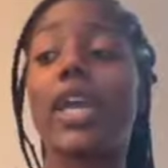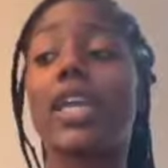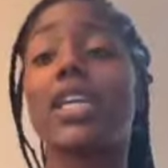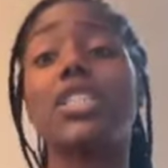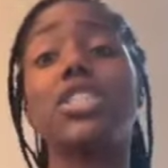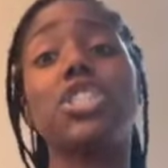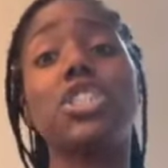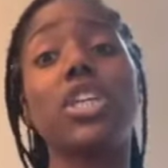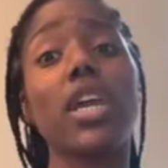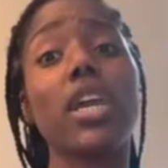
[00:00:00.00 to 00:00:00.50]

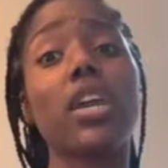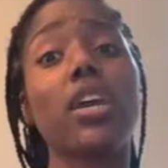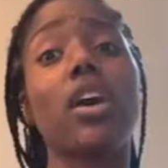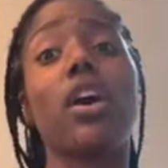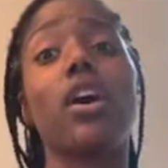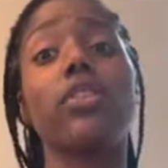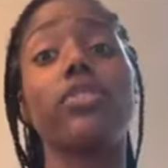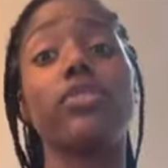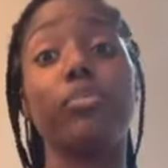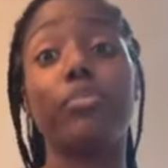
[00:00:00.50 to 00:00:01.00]
can check
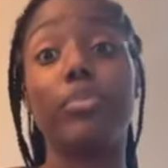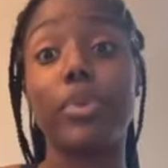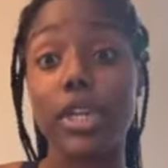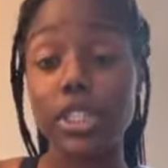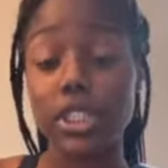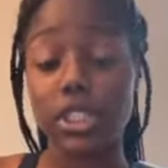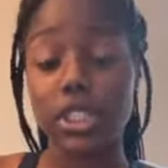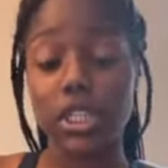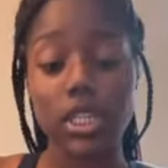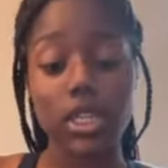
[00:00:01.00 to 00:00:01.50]
off
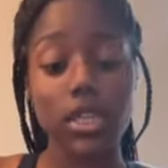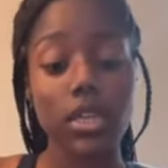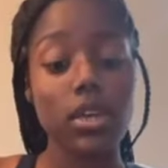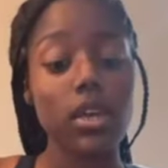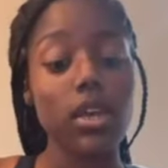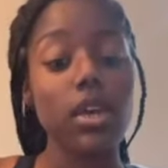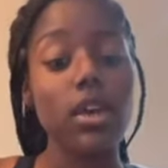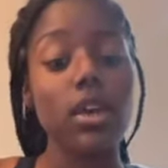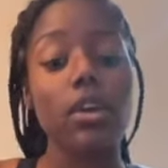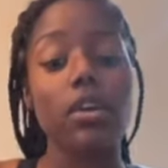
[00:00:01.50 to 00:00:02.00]
budget
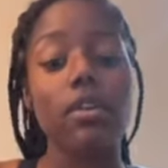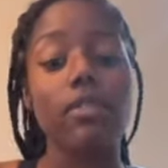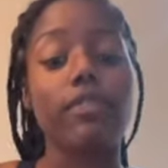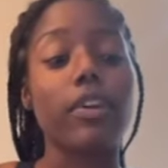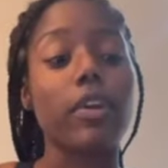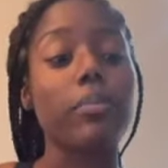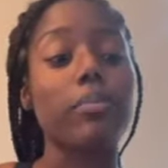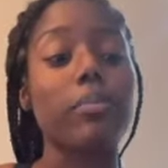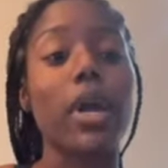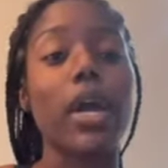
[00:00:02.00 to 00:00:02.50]

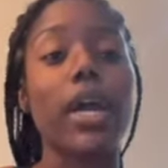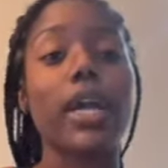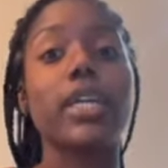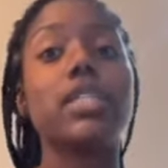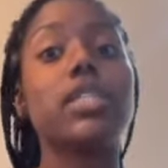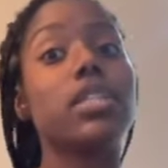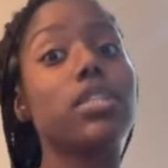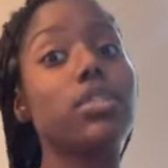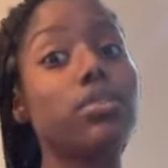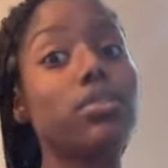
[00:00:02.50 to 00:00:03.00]
from my
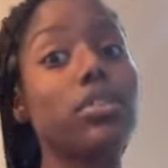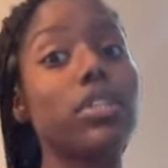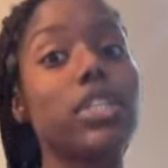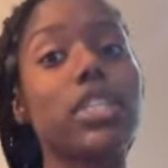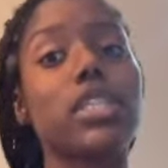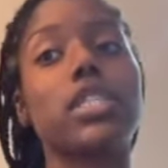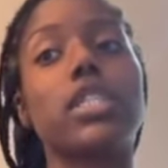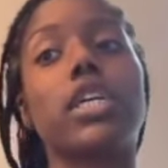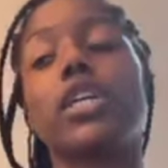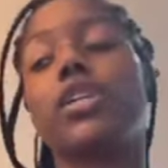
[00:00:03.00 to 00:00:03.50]
to-do
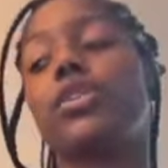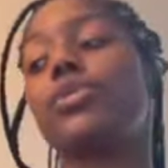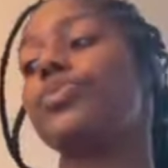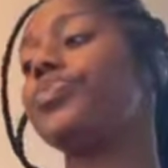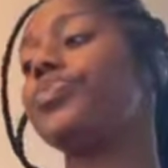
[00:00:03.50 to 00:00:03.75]
list now.